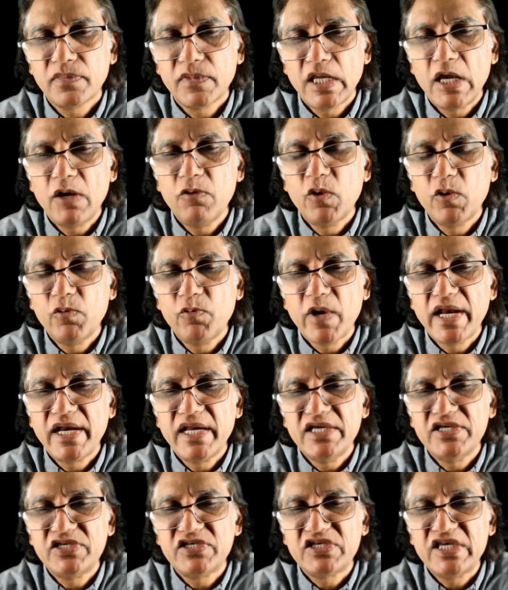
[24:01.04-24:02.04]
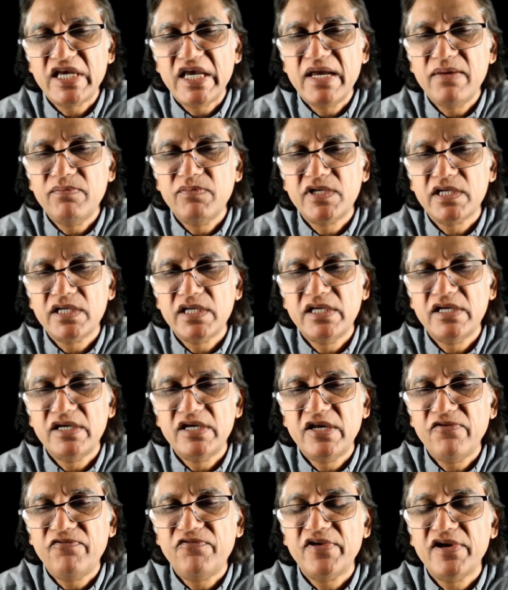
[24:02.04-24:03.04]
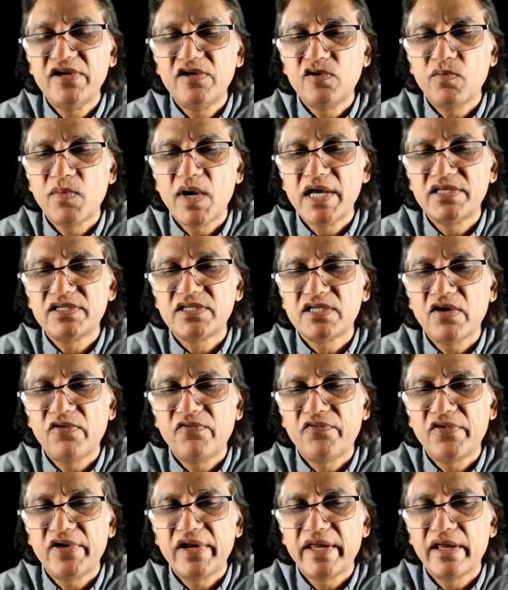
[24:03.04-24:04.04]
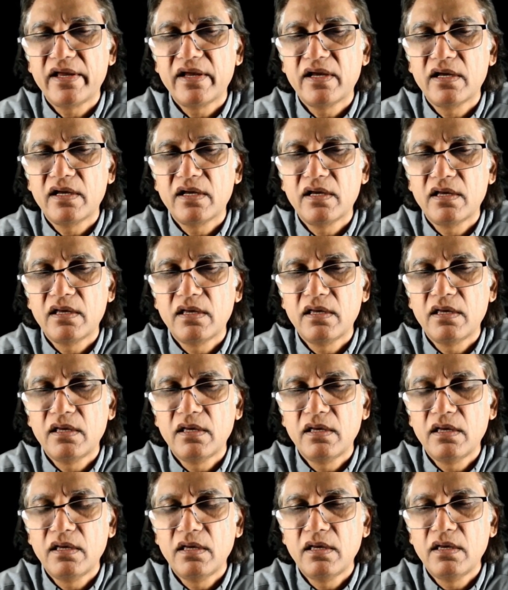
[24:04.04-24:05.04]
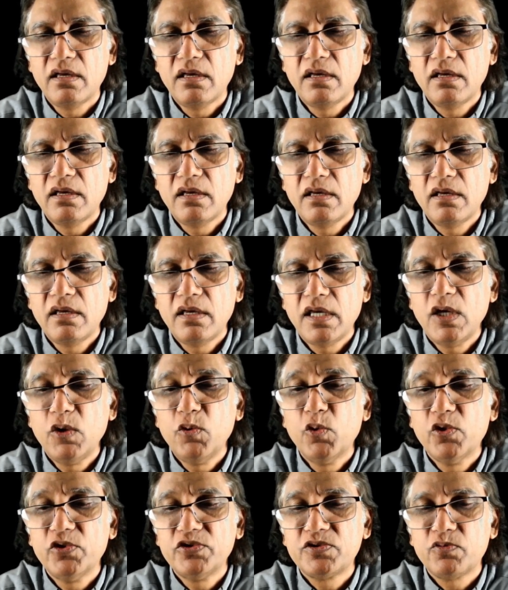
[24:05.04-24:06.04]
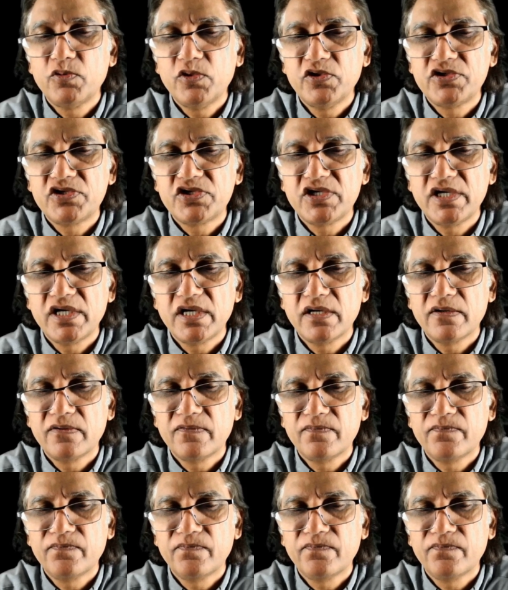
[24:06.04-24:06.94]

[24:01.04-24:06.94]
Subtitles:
Even when he seemed indifferent to my suffering, he was watching.